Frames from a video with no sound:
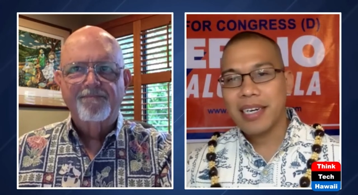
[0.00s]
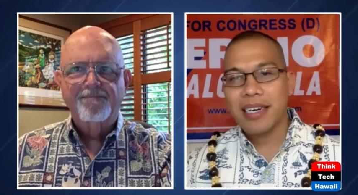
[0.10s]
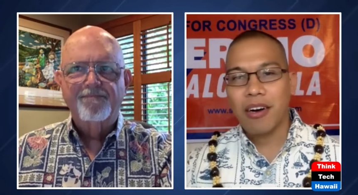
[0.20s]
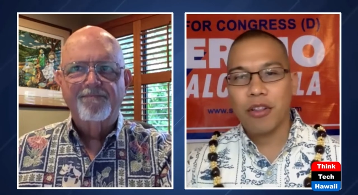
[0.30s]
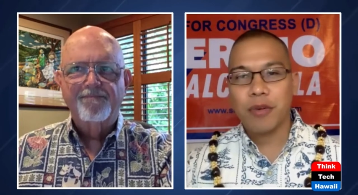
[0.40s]
Speaker 1: uh,
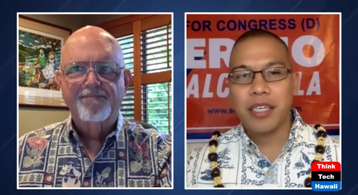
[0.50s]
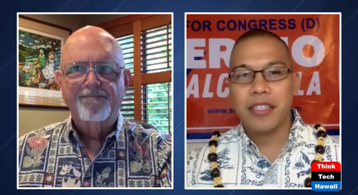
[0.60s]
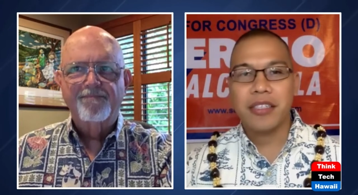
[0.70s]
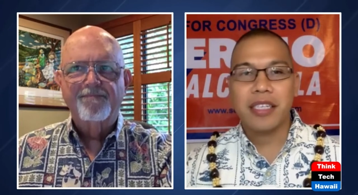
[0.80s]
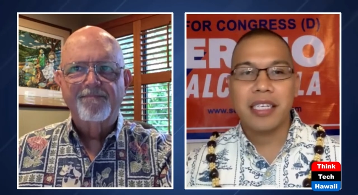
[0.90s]
all the way here
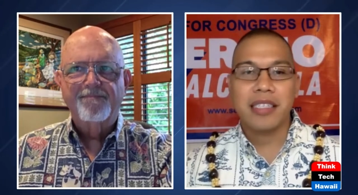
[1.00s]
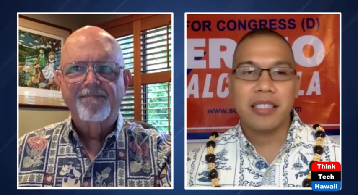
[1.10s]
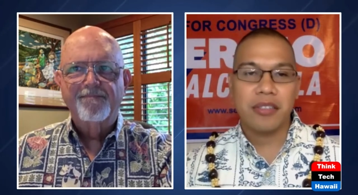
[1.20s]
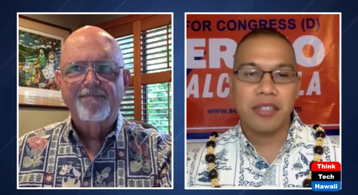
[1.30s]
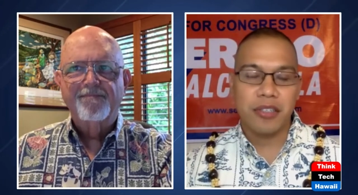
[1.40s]
to the,
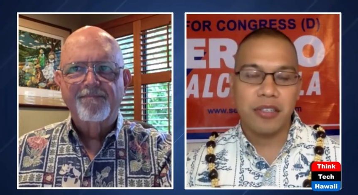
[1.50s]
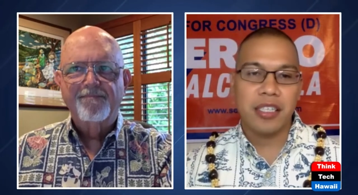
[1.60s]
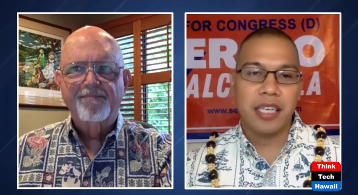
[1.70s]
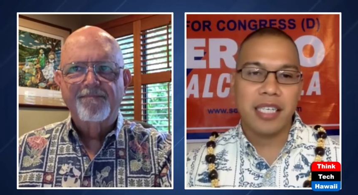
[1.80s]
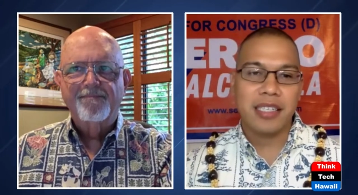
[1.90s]
to, to the
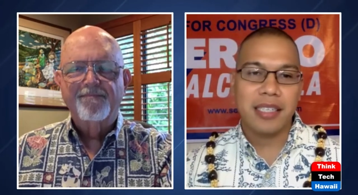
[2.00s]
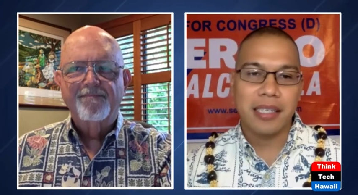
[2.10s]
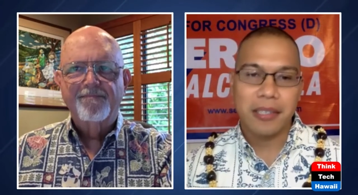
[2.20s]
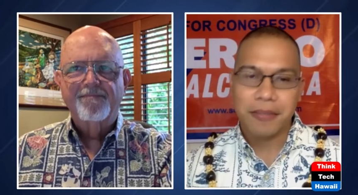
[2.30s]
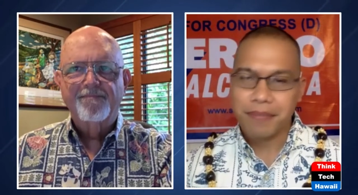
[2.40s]
United
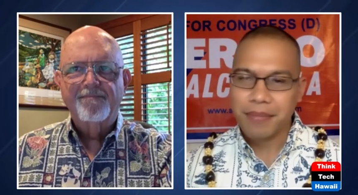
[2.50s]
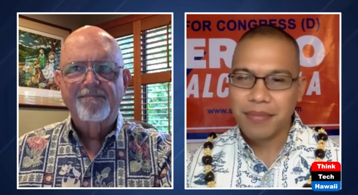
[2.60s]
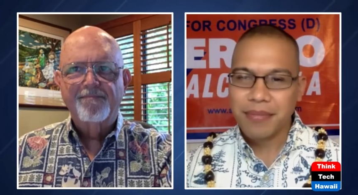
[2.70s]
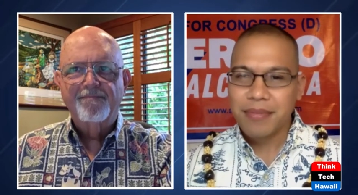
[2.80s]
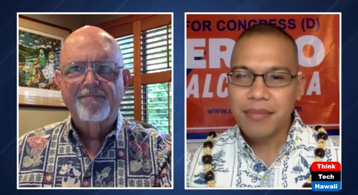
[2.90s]
States.
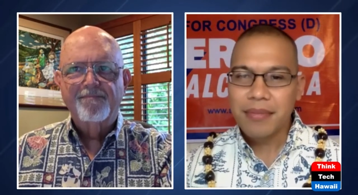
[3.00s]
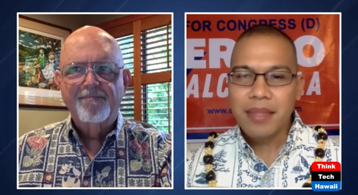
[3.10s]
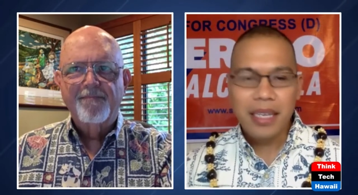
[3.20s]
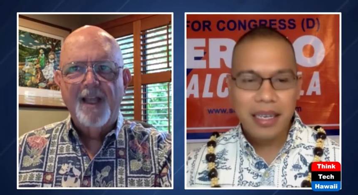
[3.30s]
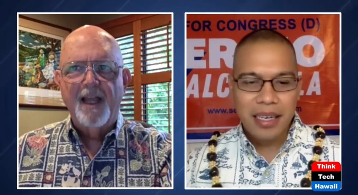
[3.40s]

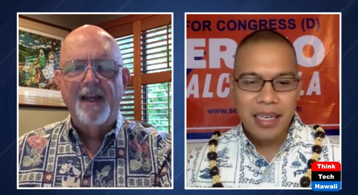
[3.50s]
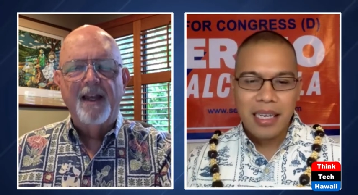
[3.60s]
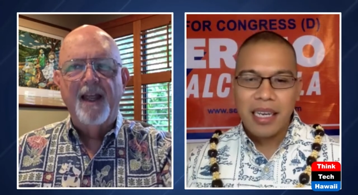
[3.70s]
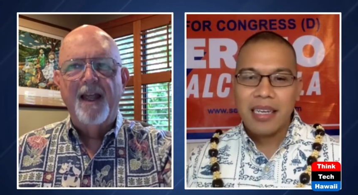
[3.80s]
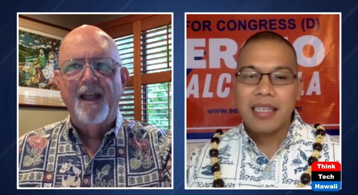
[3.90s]
And, and
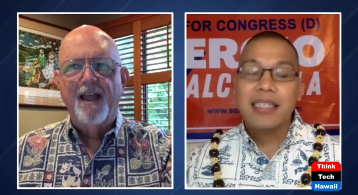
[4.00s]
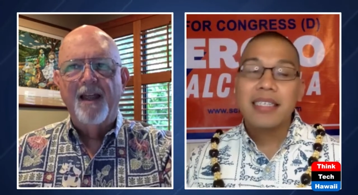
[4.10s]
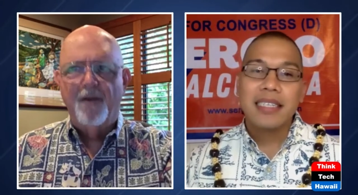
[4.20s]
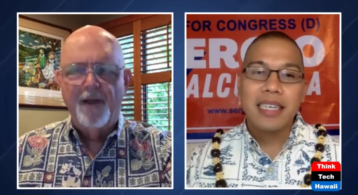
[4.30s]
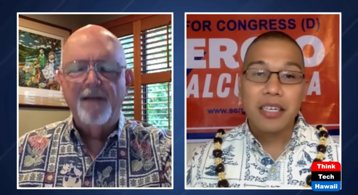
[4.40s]

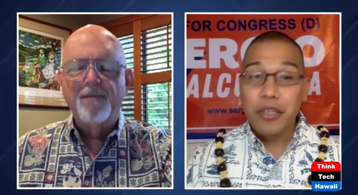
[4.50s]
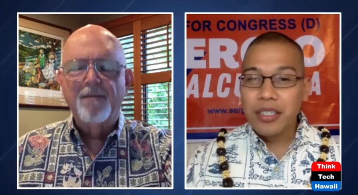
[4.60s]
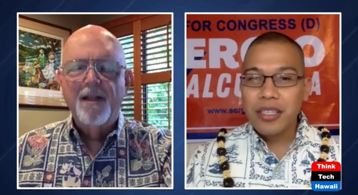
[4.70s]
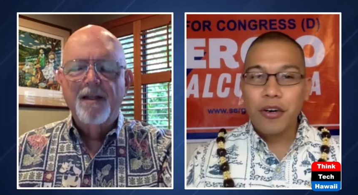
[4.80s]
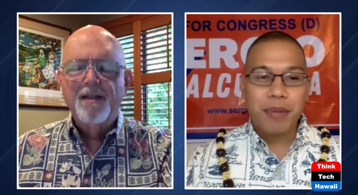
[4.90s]
I, uh,
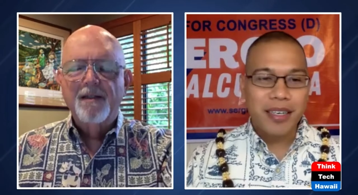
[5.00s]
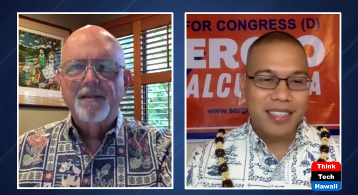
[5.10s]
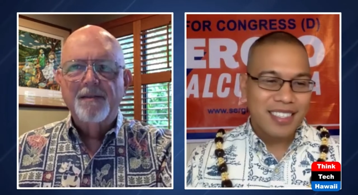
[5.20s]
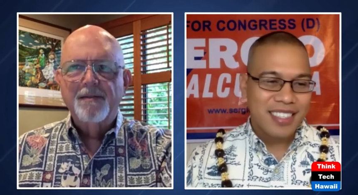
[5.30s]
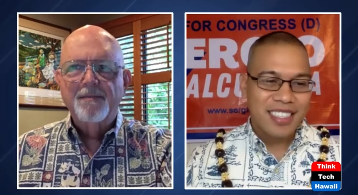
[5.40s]
go ahead, Mark.
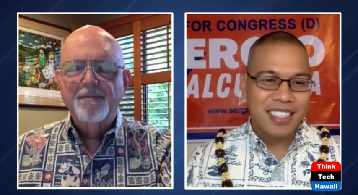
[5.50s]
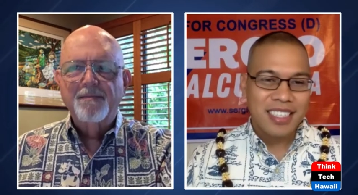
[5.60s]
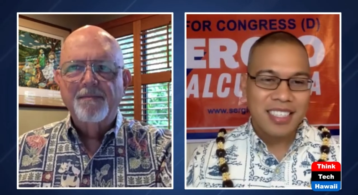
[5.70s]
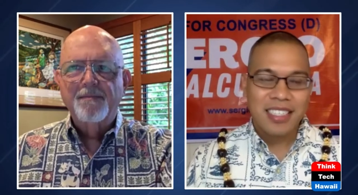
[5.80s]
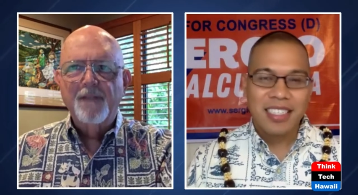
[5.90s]

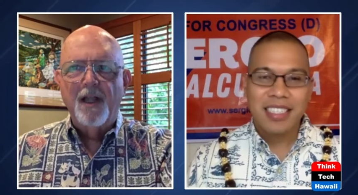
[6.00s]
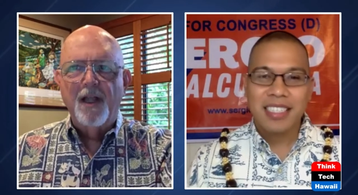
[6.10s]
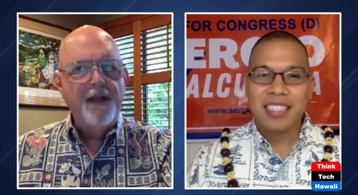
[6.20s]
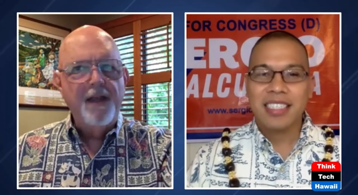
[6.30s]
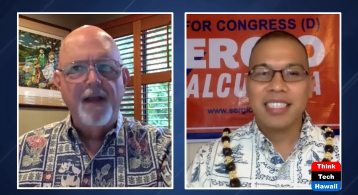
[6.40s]
Speaker 2: Yeah,
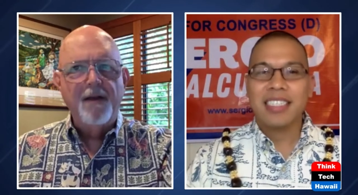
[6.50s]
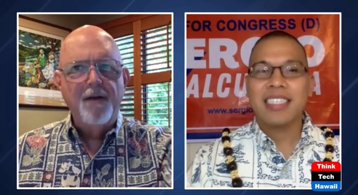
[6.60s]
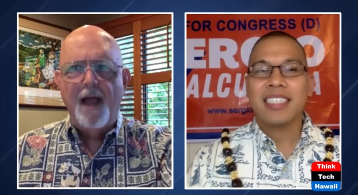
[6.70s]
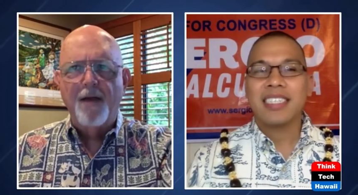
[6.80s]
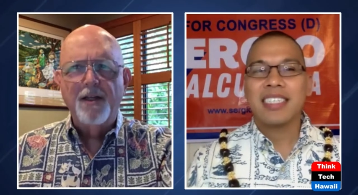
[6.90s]
and, and
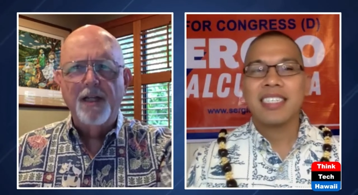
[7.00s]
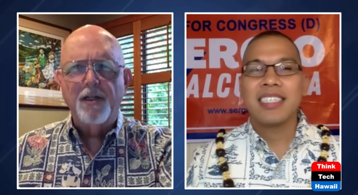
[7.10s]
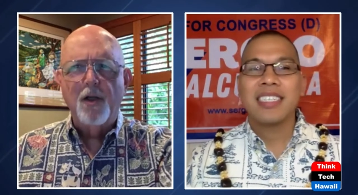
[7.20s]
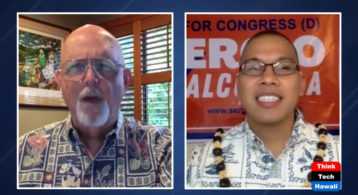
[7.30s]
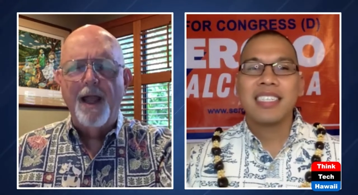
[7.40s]
how did you get to
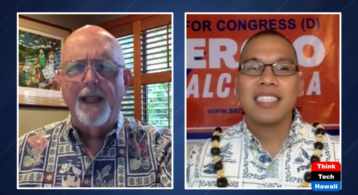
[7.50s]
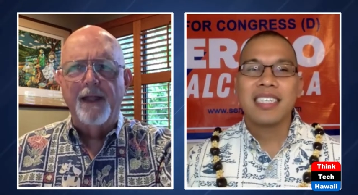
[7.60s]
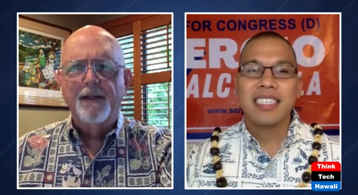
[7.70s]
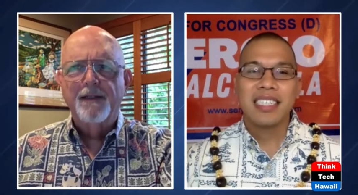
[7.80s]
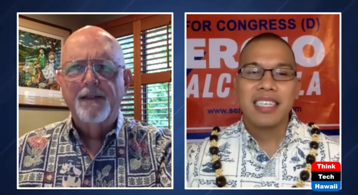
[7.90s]
Hawaii?
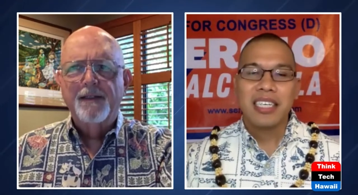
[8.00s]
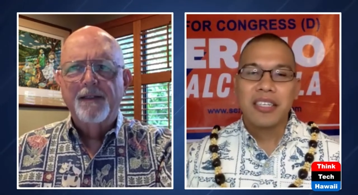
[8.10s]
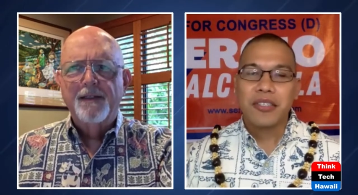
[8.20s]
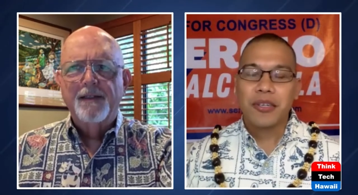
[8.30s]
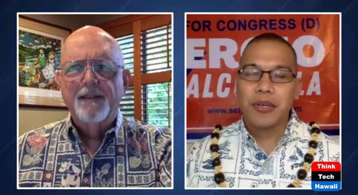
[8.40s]

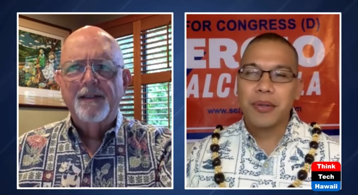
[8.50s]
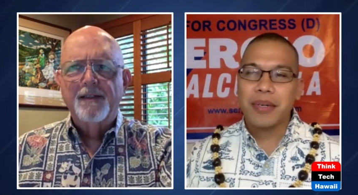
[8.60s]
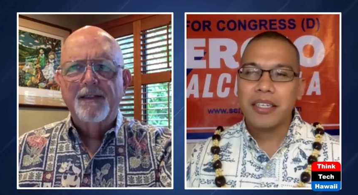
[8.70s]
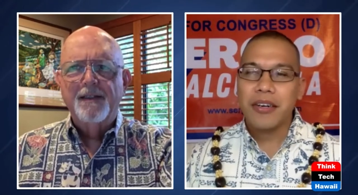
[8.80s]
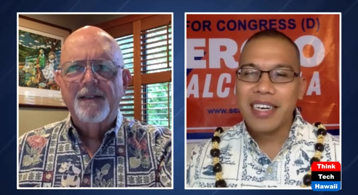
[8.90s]
Speaker 1: So,
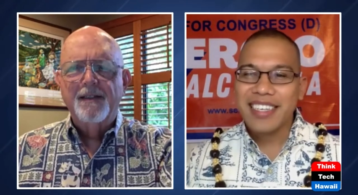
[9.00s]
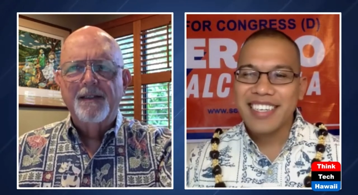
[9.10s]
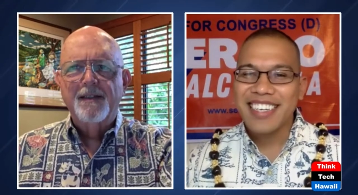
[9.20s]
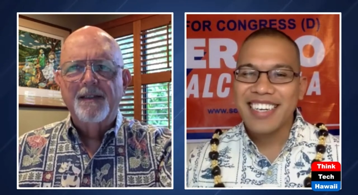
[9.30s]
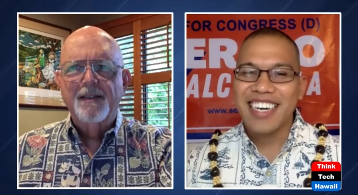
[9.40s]
you know, I
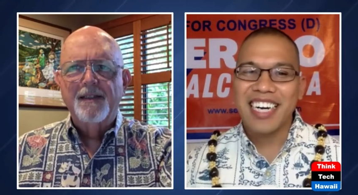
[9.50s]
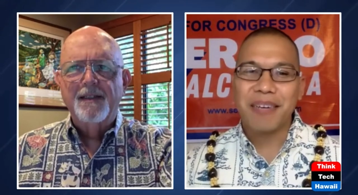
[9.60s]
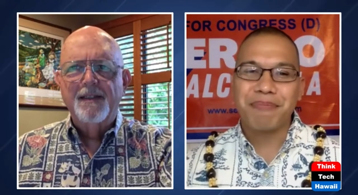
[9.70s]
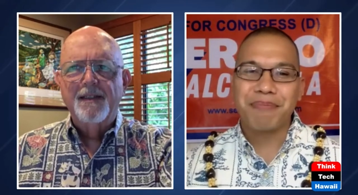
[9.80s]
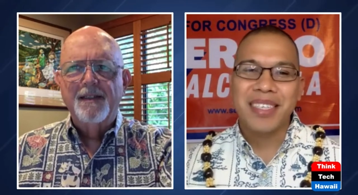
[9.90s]

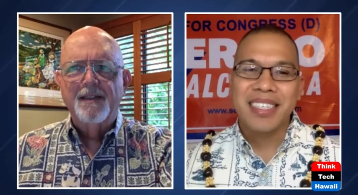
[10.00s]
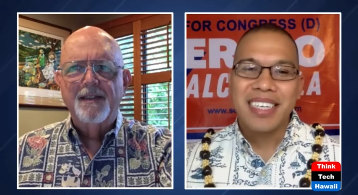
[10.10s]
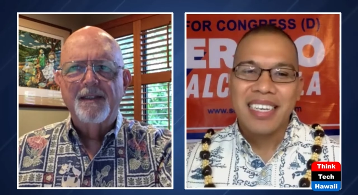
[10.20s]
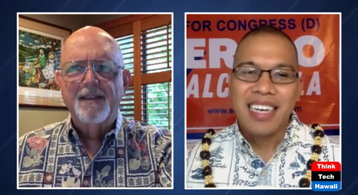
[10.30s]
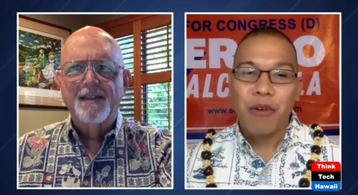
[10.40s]
um,
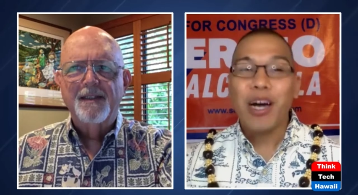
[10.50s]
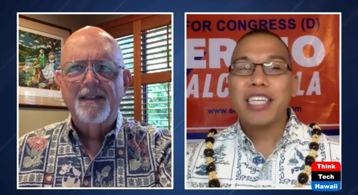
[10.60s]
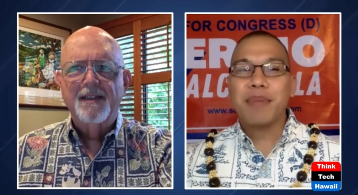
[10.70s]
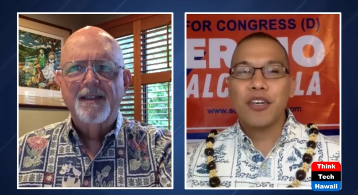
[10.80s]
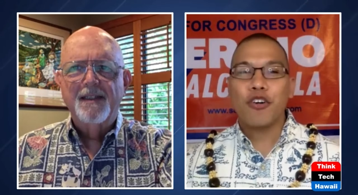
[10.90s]
Hawaii
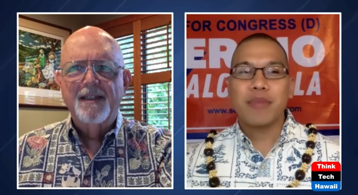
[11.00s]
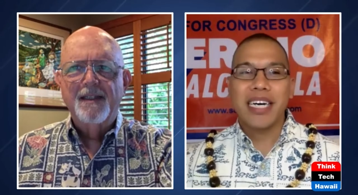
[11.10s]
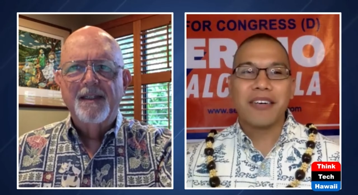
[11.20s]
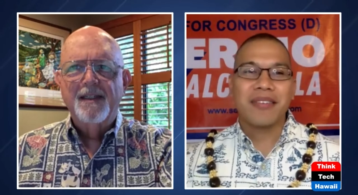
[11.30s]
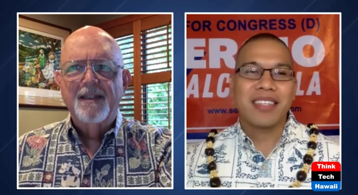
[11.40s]
is my home
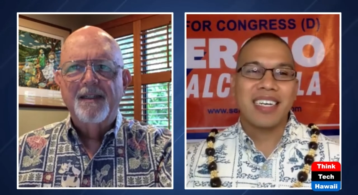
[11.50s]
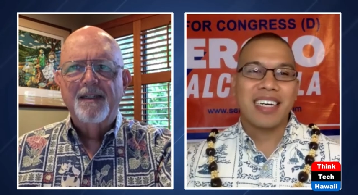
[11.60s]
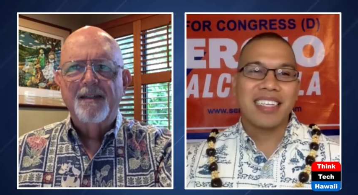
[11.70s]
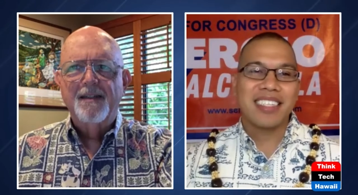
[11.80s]
now. Uh,